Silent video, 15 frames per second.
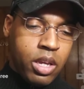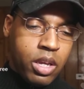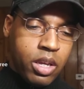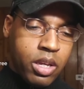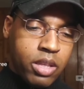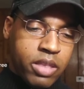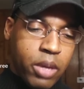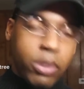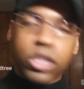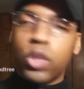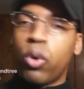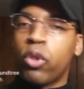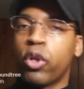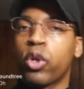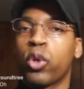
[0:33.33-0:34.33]
There is no
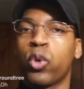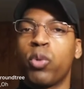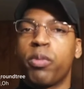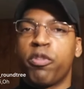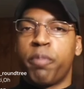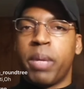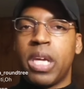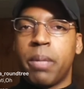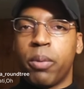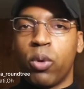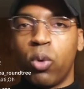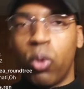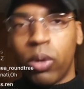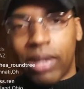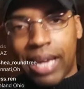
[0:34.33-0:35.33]
other group of people
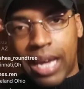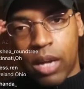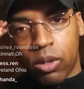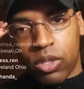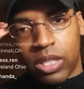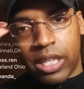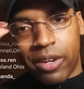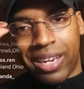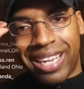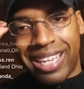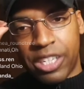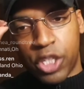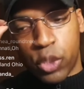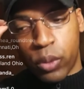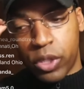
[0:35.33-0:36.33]
who allows their
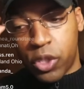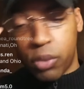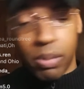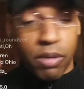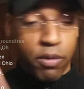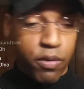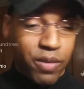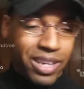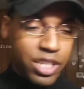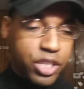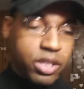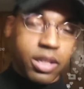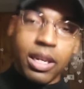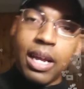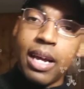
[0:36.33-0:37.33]
history to be
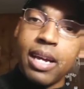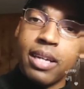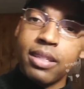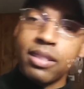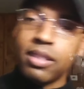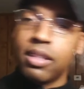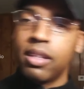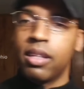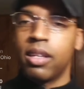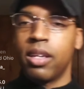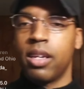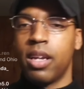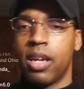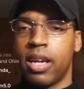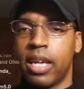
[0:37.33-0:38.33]
fictionalized,
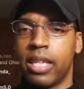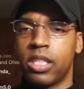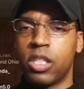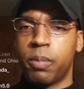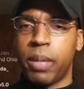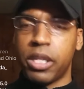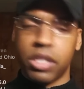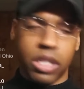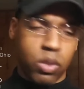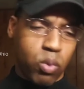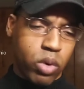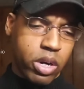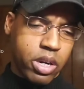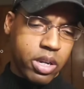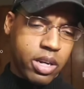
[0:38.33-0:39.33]
especially
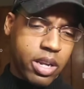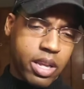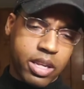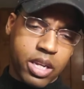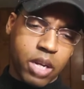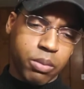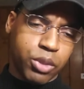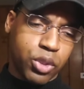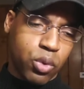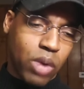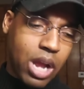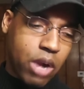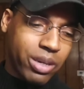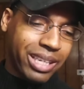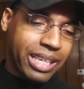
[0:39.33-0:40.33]
when it comes to
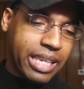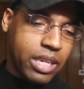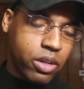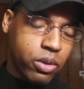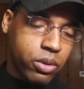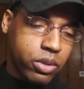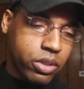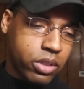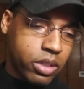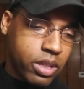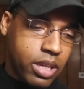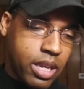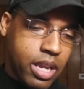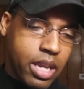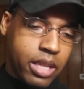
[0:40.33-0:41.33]
our leaders.
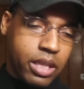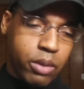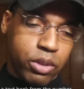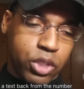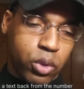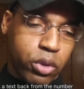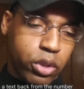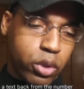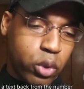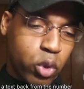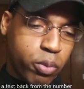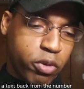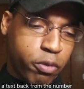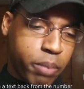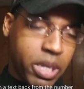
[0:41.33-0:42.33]
There is no other group
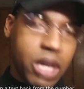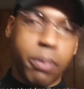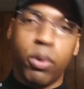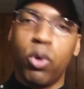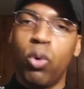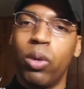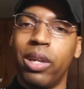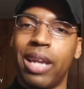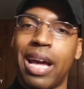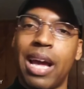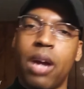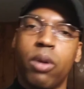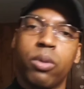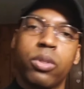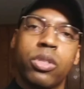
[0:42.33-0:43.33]
of people who
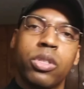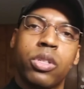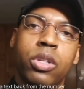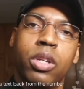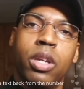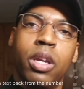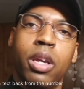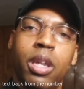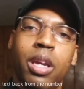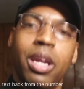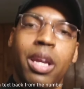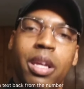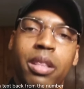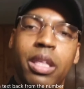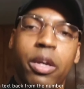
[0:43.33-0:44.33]
allows
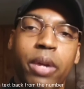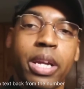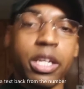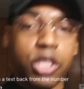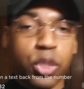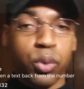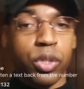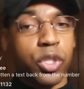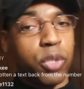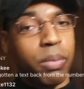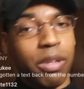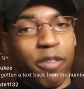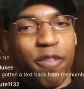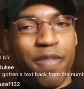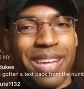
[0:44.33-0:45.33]
their history to be
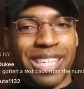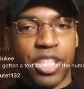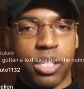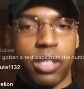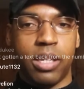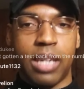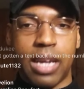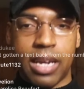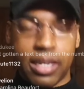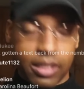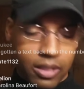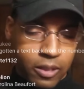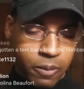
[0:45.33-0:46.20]
fictionalized,